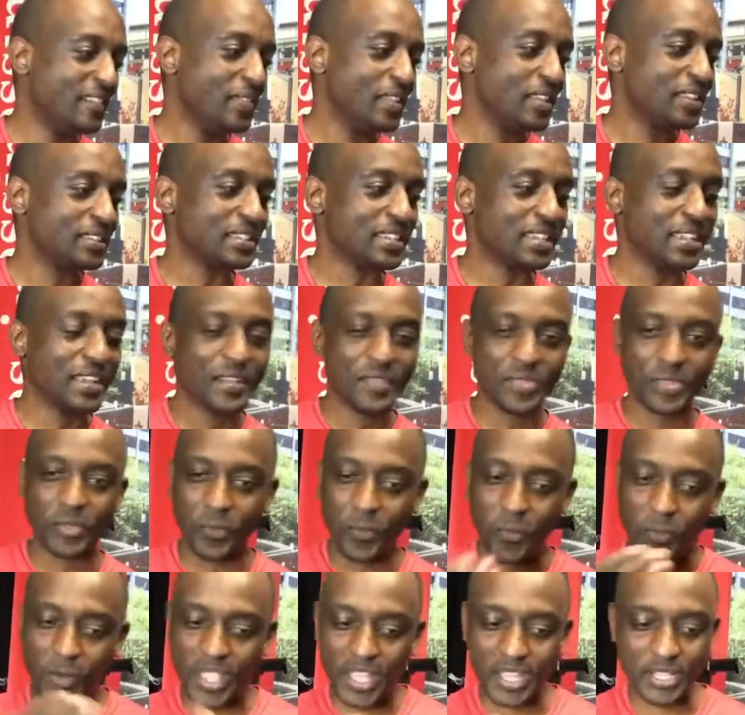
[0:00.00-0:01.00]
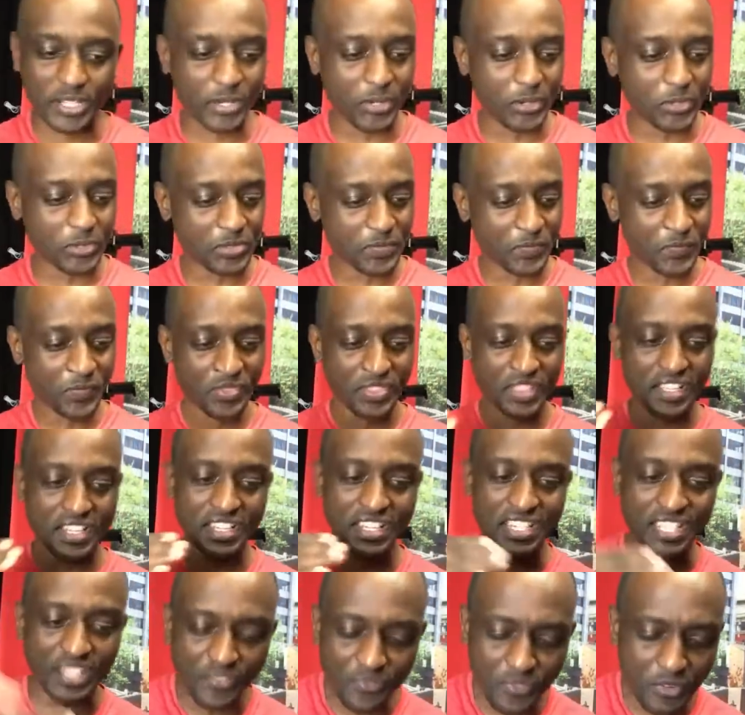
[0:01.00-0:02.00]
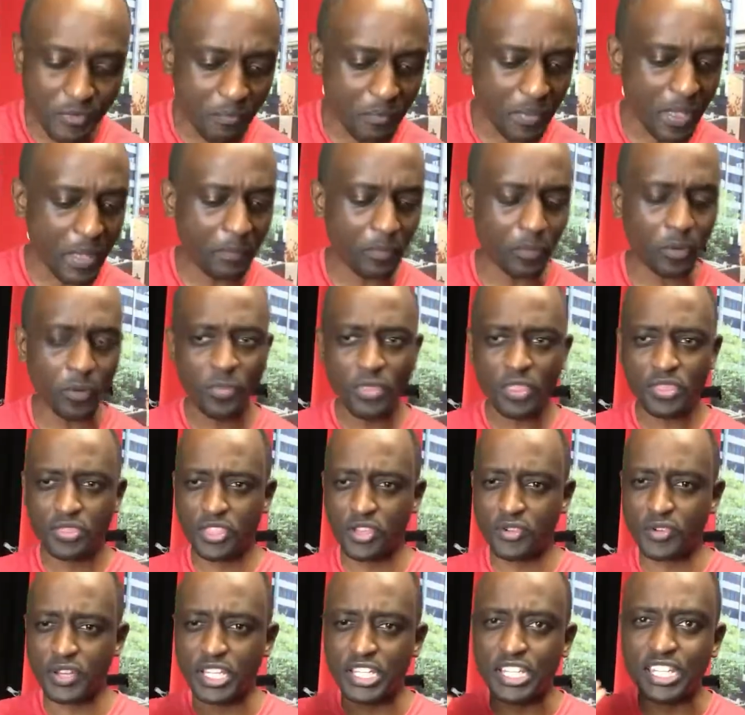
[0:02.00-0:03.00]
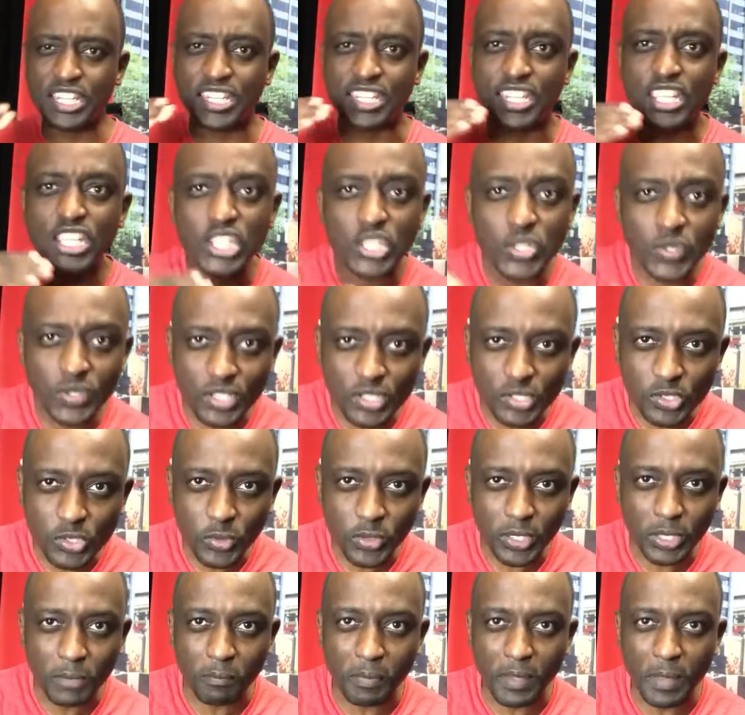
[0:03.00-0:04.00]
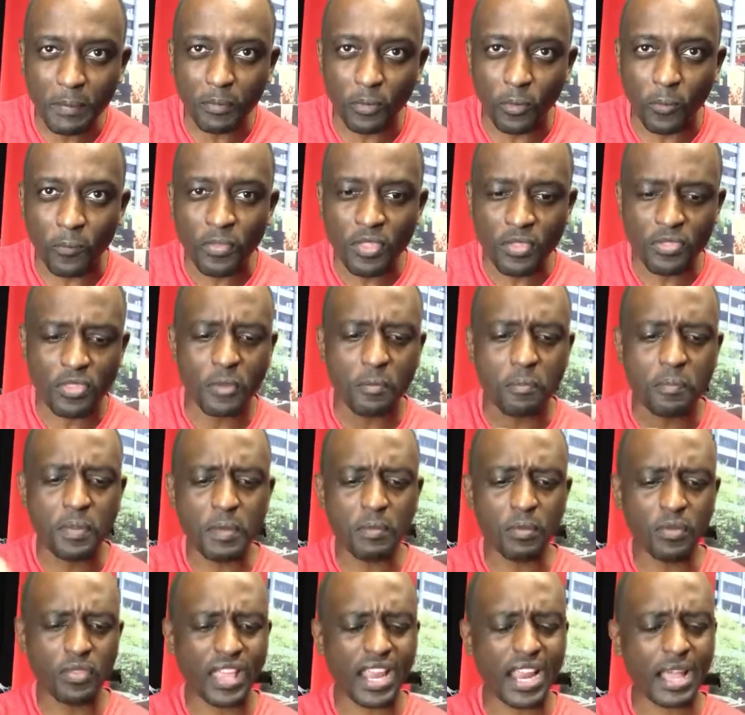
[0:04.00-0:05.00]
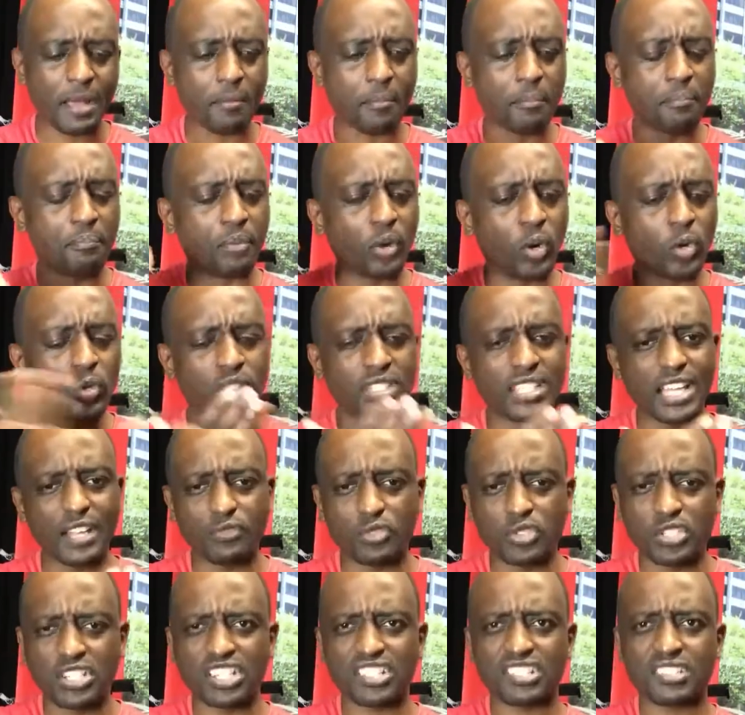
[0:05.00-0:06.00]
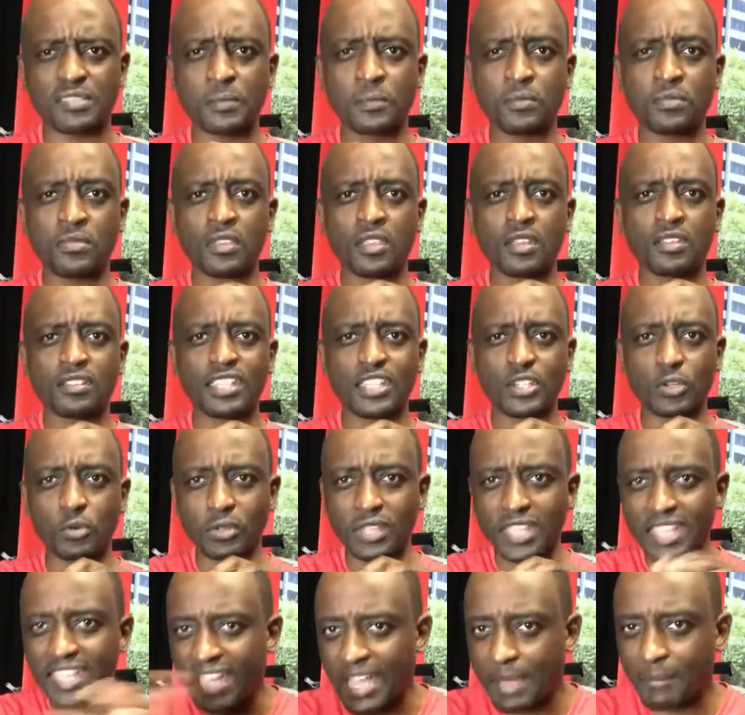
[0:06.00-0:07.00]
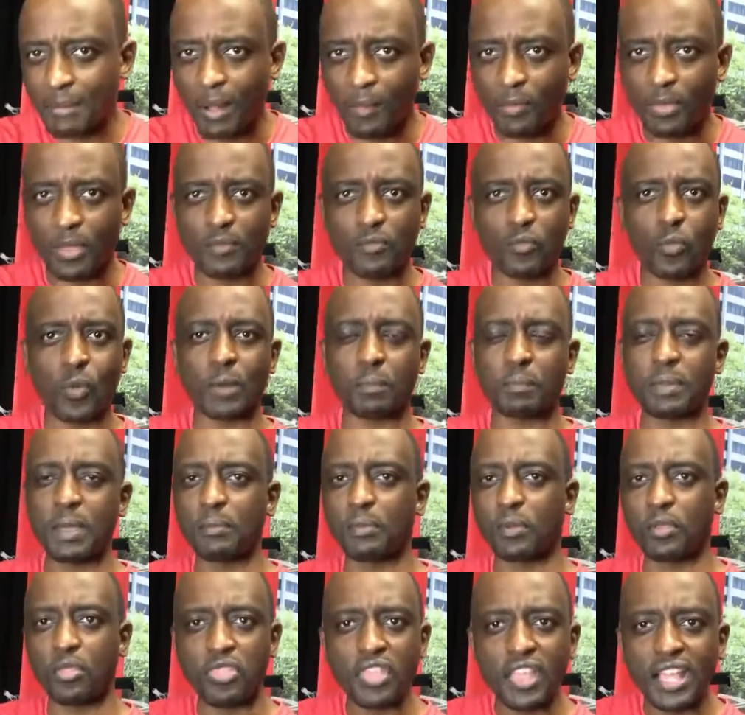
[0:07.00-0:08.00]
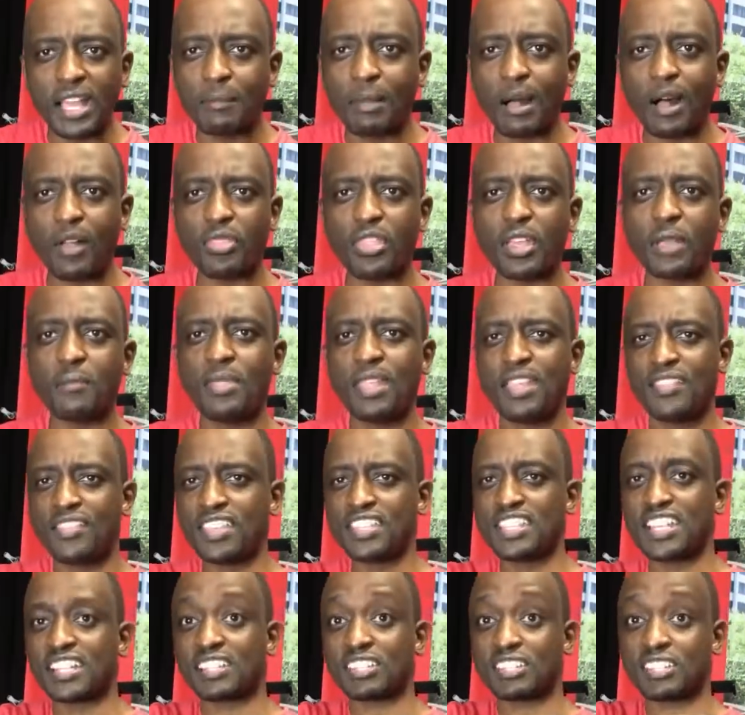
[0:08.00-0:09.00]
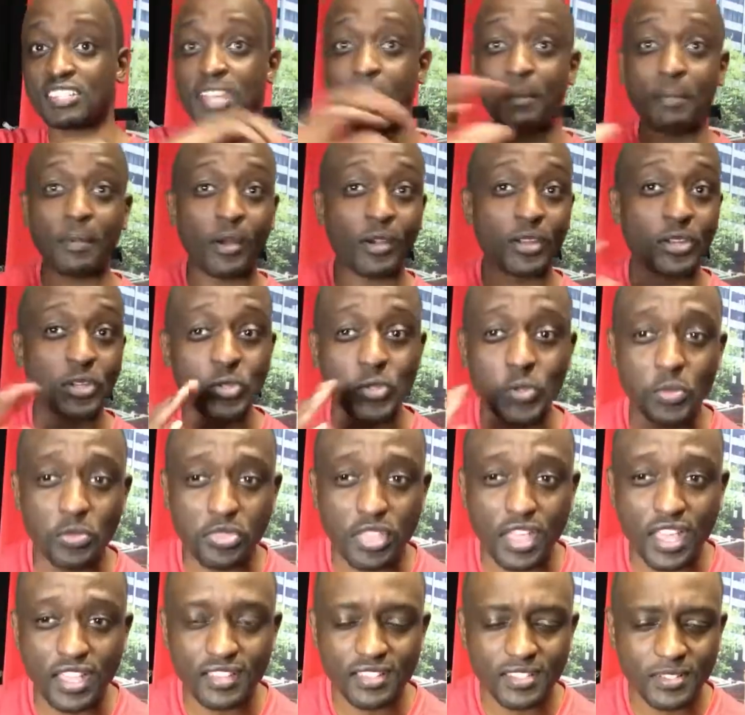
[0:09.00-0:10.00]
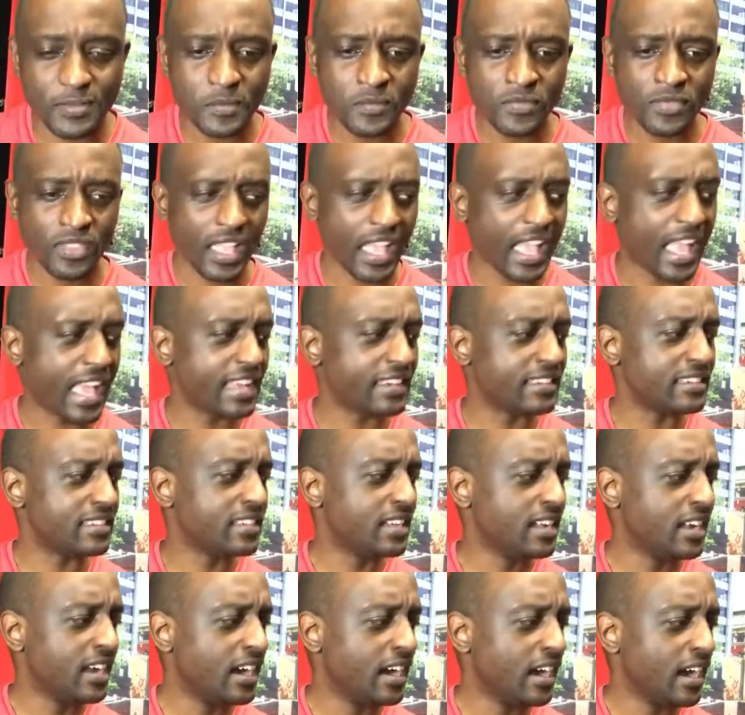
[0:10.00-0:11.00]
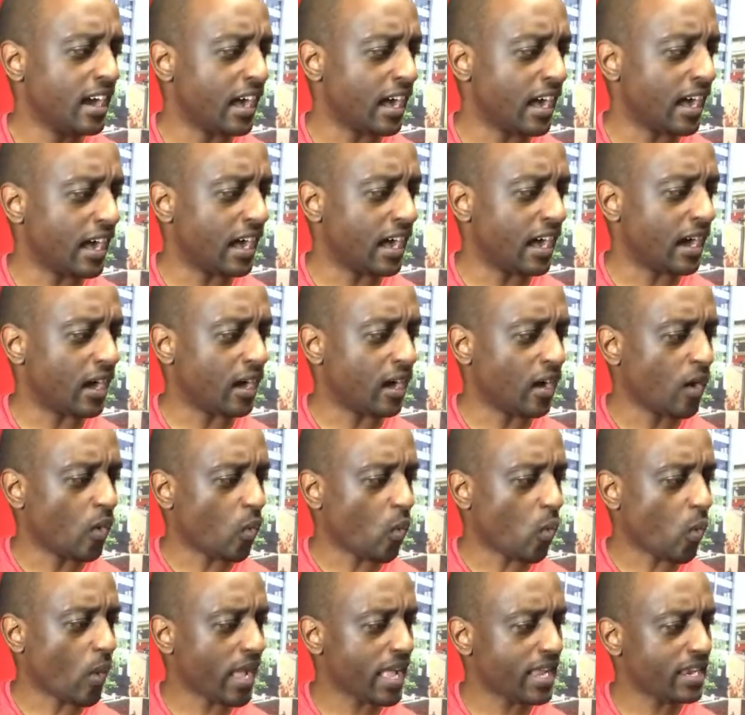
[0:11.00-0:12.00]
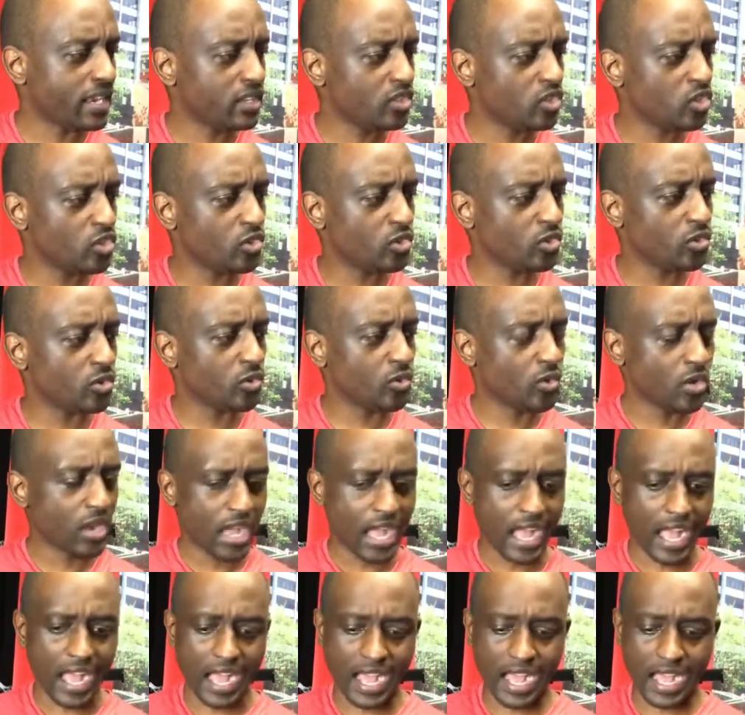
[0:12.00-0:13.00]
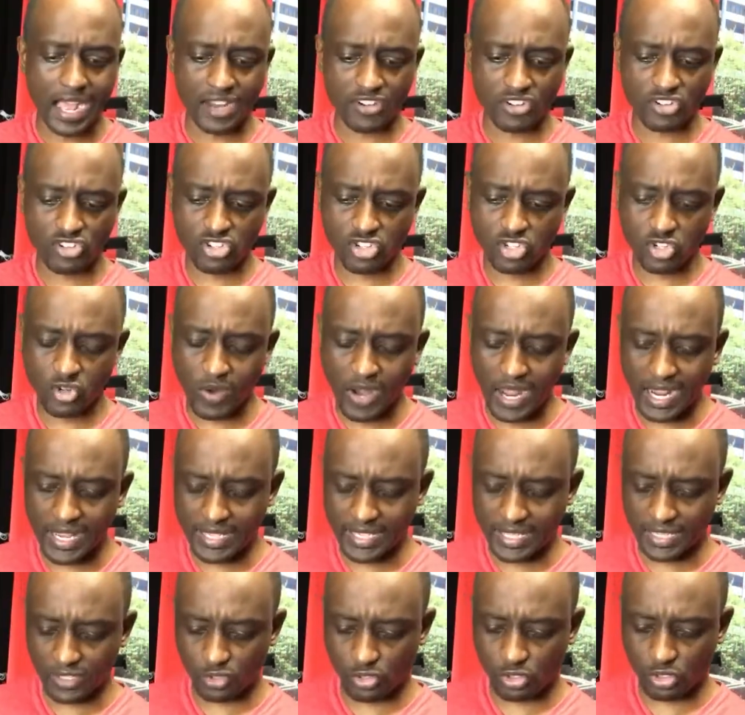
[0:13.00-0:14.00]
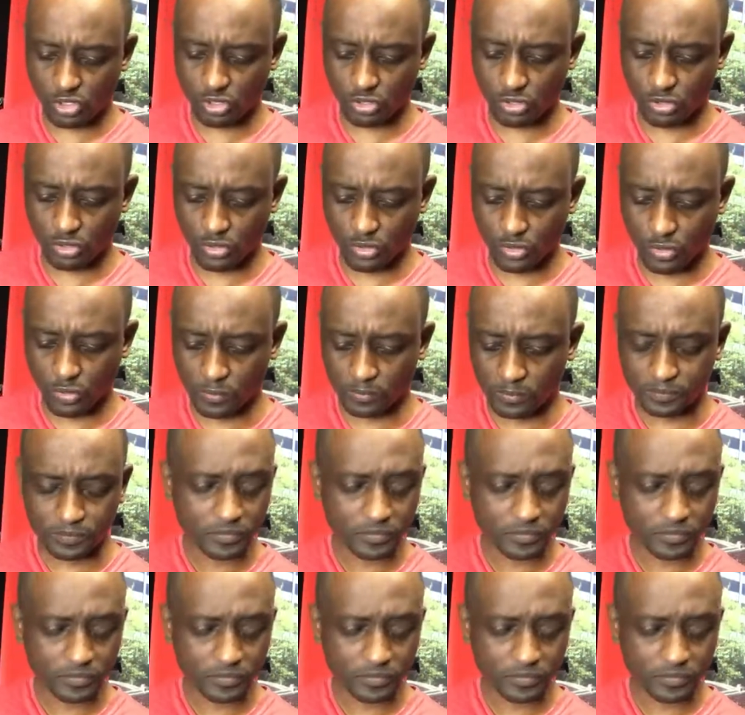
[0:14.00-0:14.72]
See, the weirdos, the different people, the ridiculous looking people, the people that are bold enough to they don't care about what people think about them. They just step out and do things. And when you are trying to